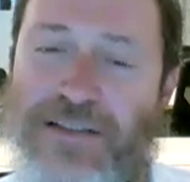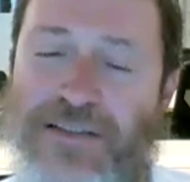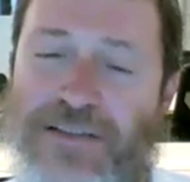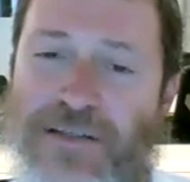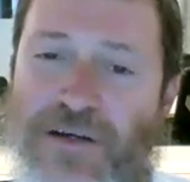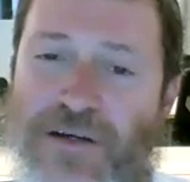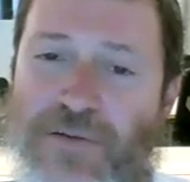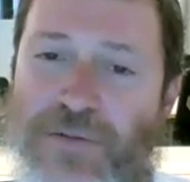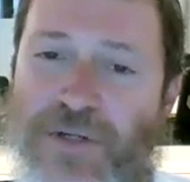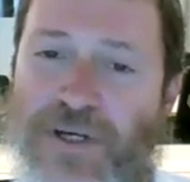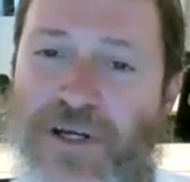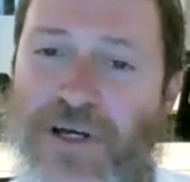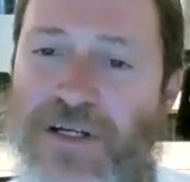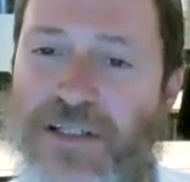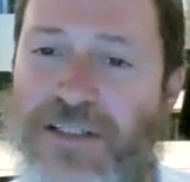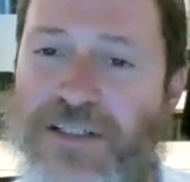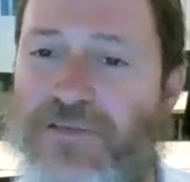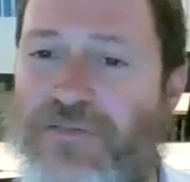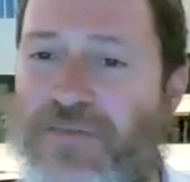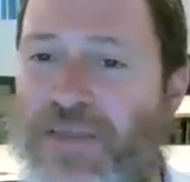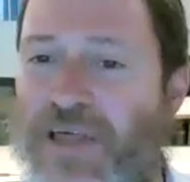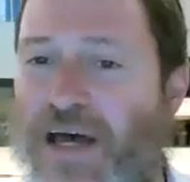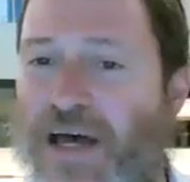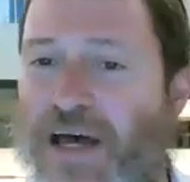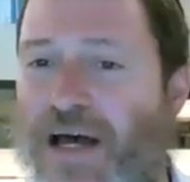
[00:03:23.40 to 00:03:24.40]
So because
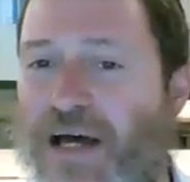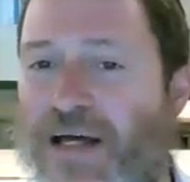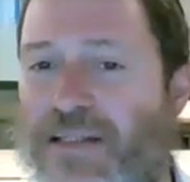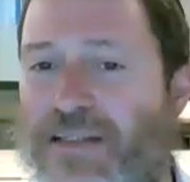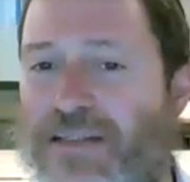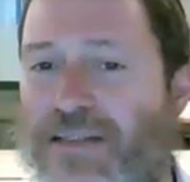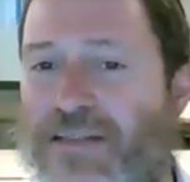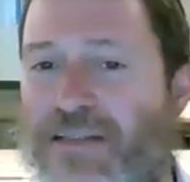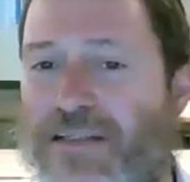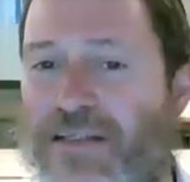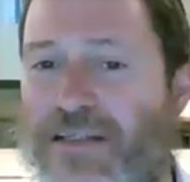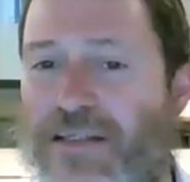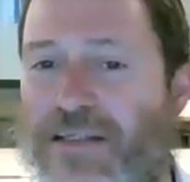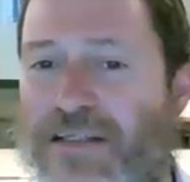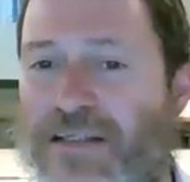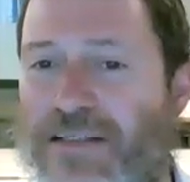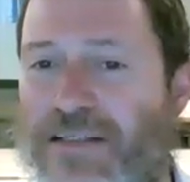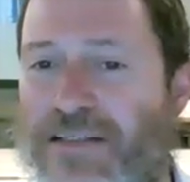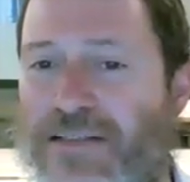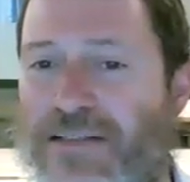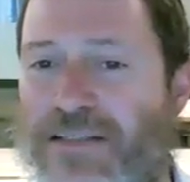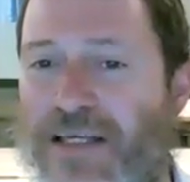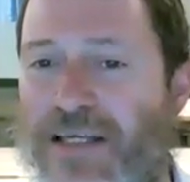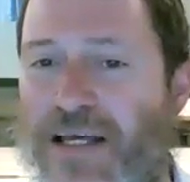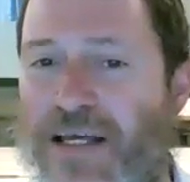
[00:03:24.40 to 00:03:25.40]
of that, he
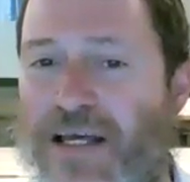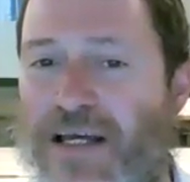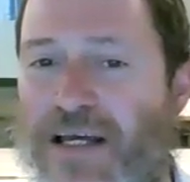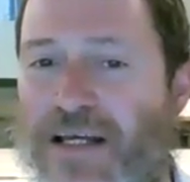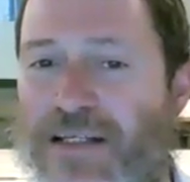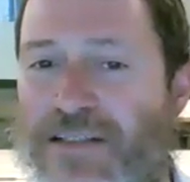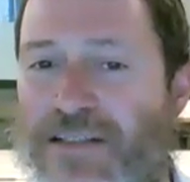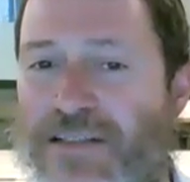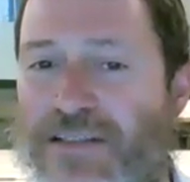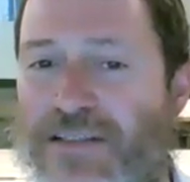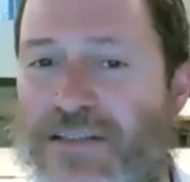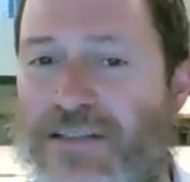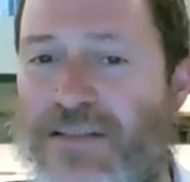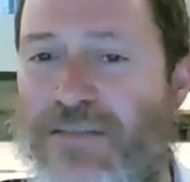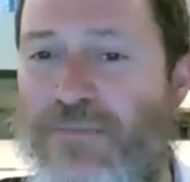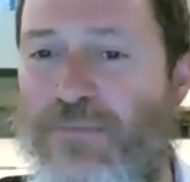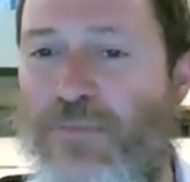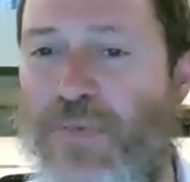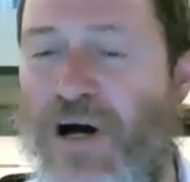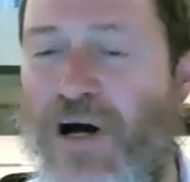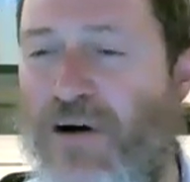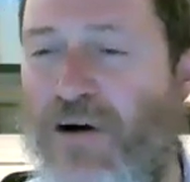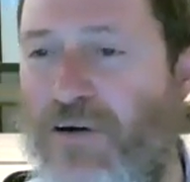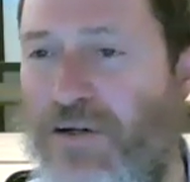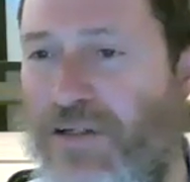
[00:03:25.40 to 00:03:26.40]
says
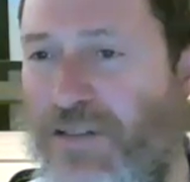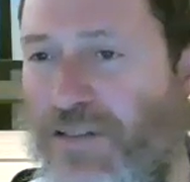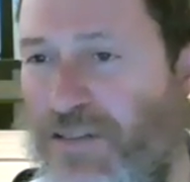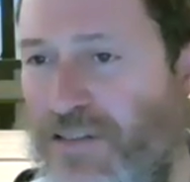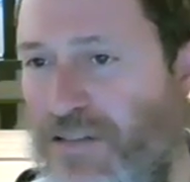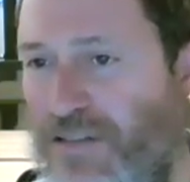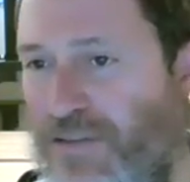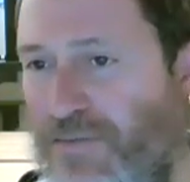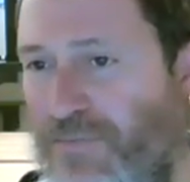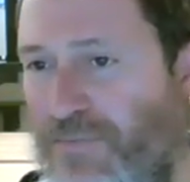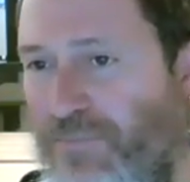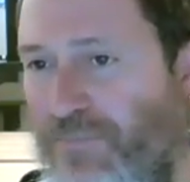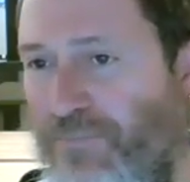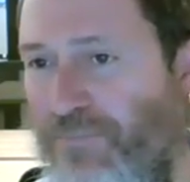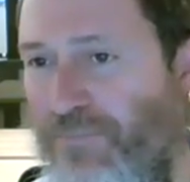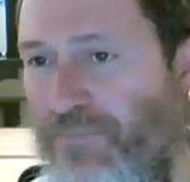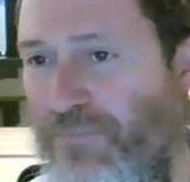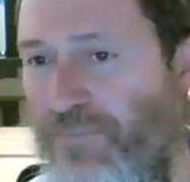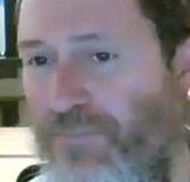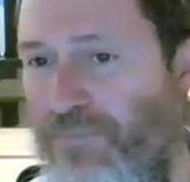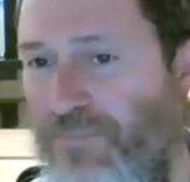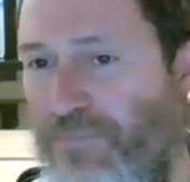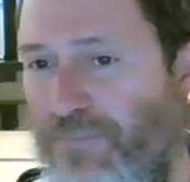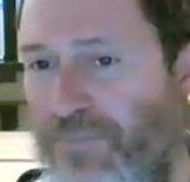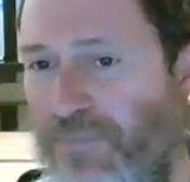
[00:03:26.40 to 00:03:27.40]
ma'ois.
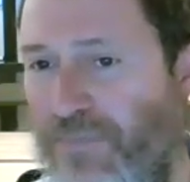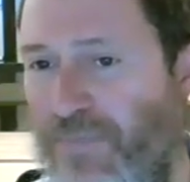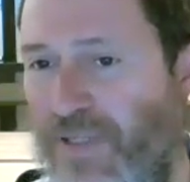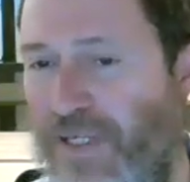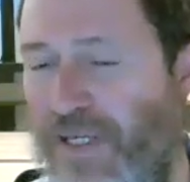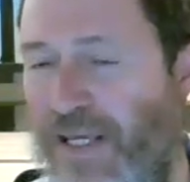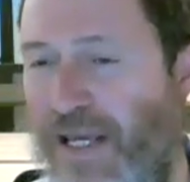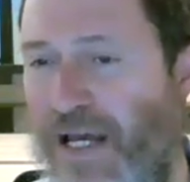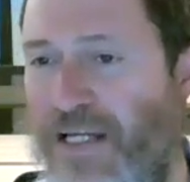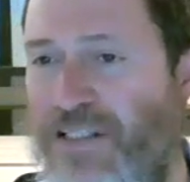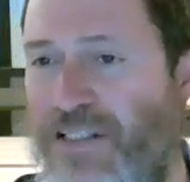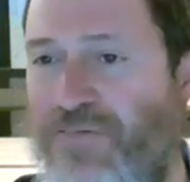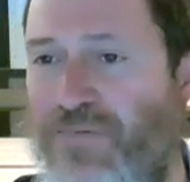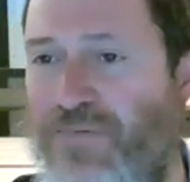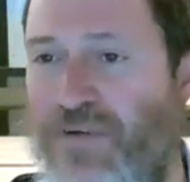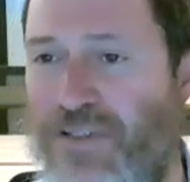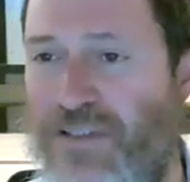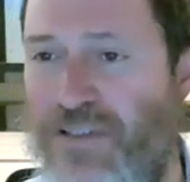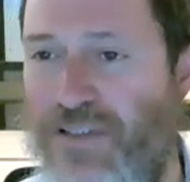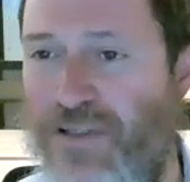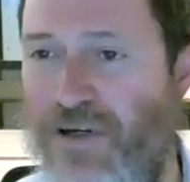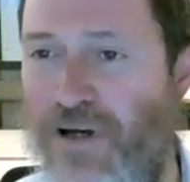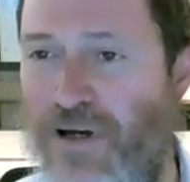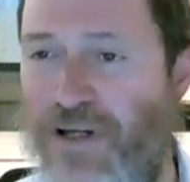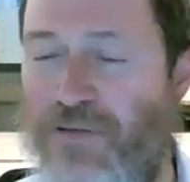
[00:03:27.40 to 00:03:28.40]
He asked for a
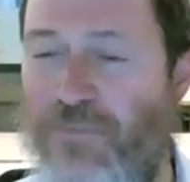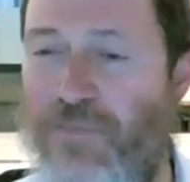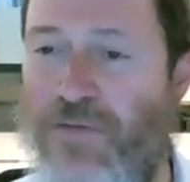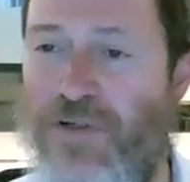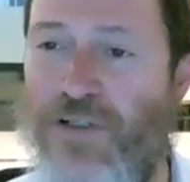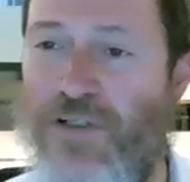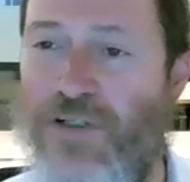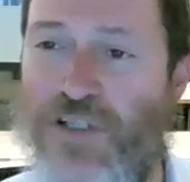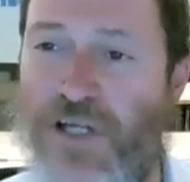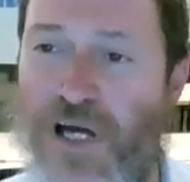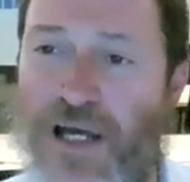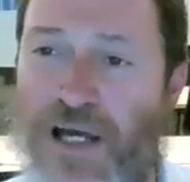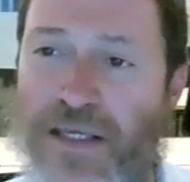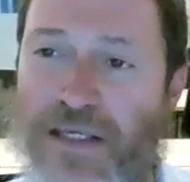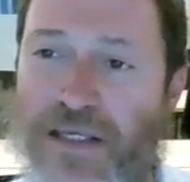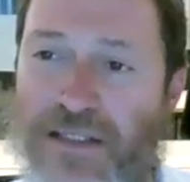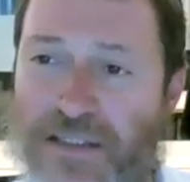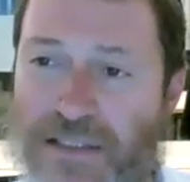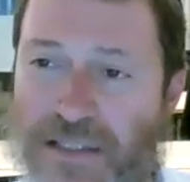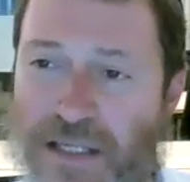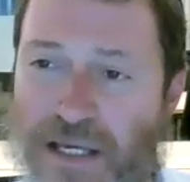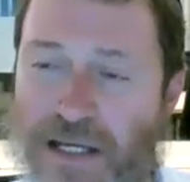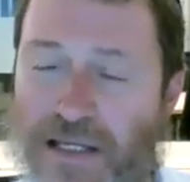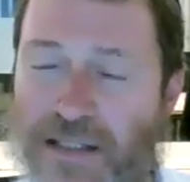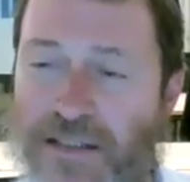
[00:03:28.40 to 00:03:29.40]
sign. When Yeshaya
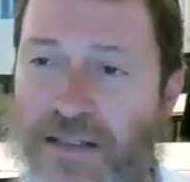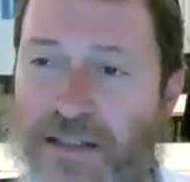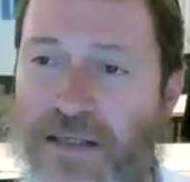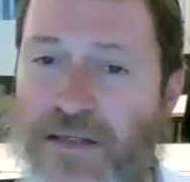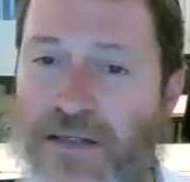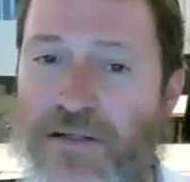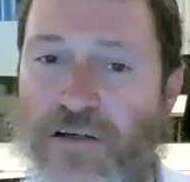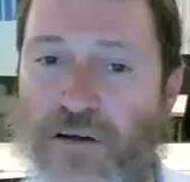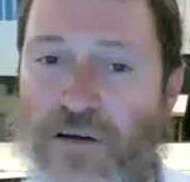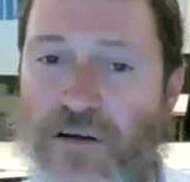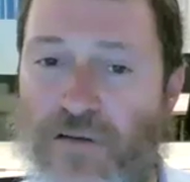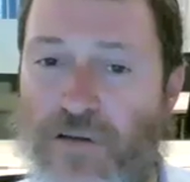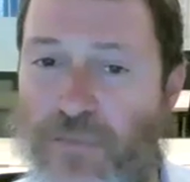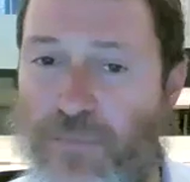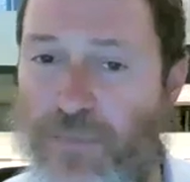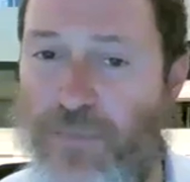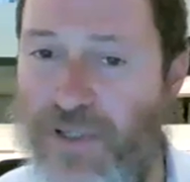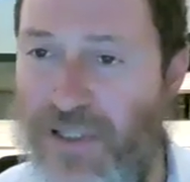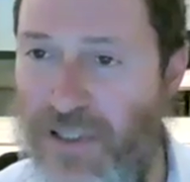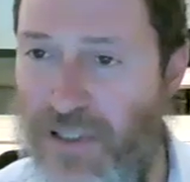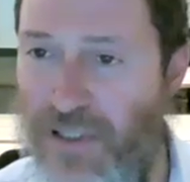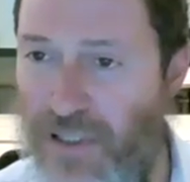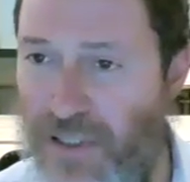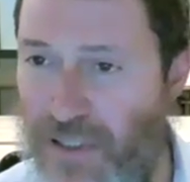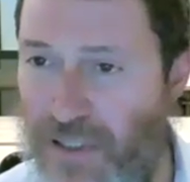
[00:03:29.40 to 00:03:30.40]
said that you're going to
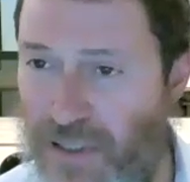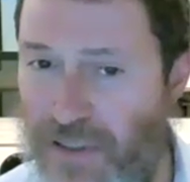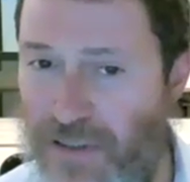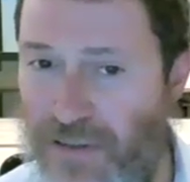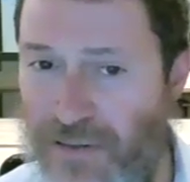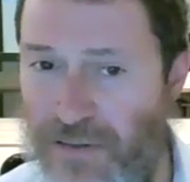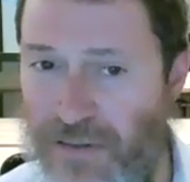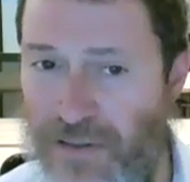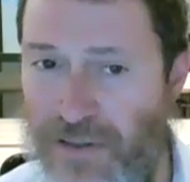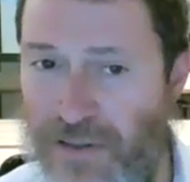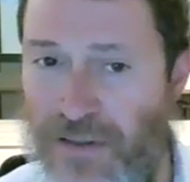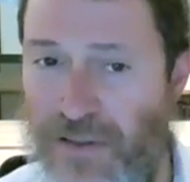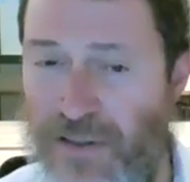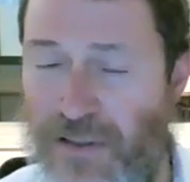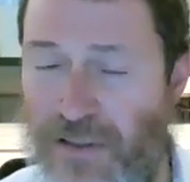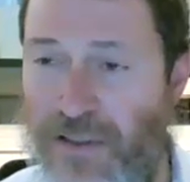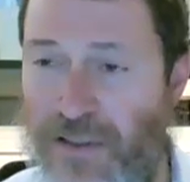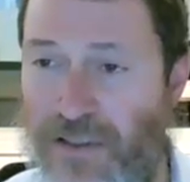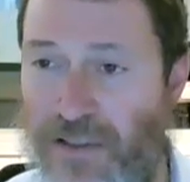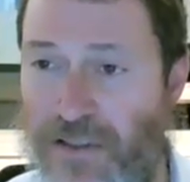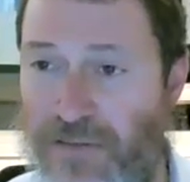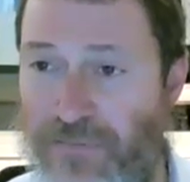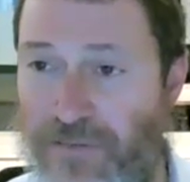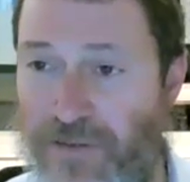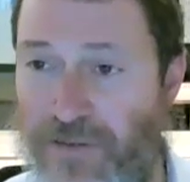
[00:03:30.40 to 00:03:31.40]
be healed,
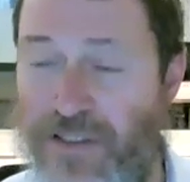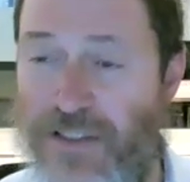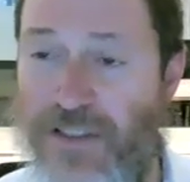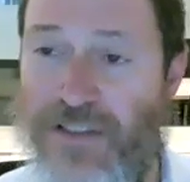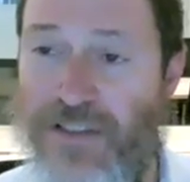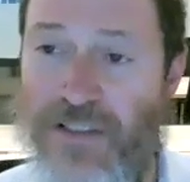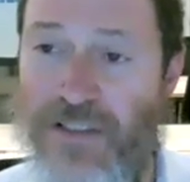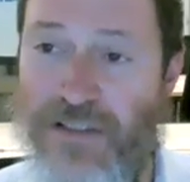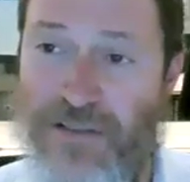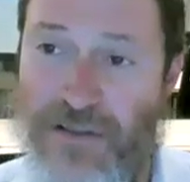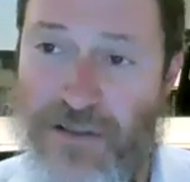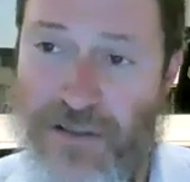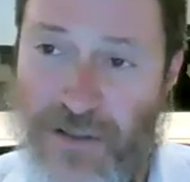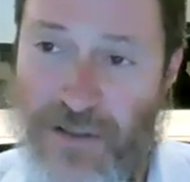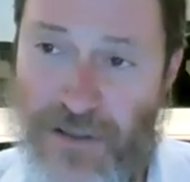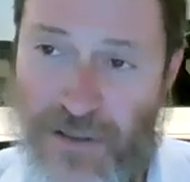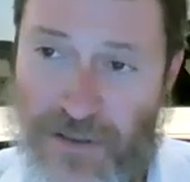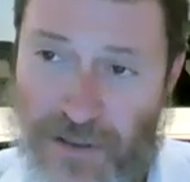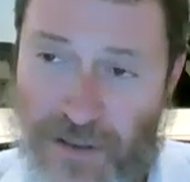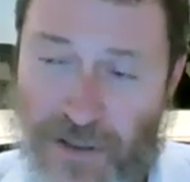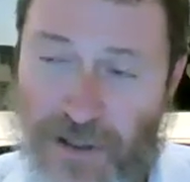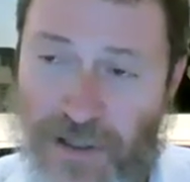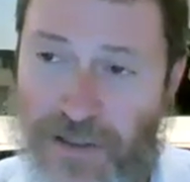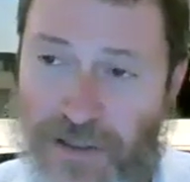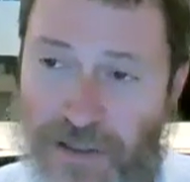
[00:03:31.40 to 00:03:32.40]
first he said you're going to
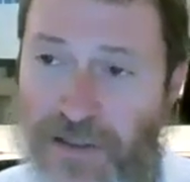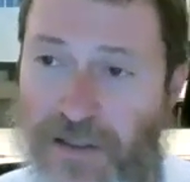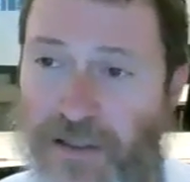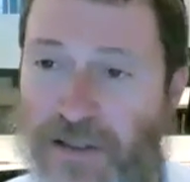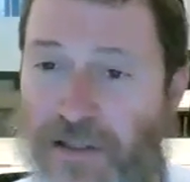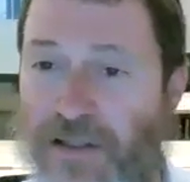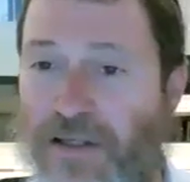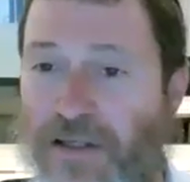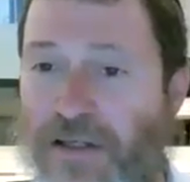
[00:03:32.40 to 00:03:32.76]
die,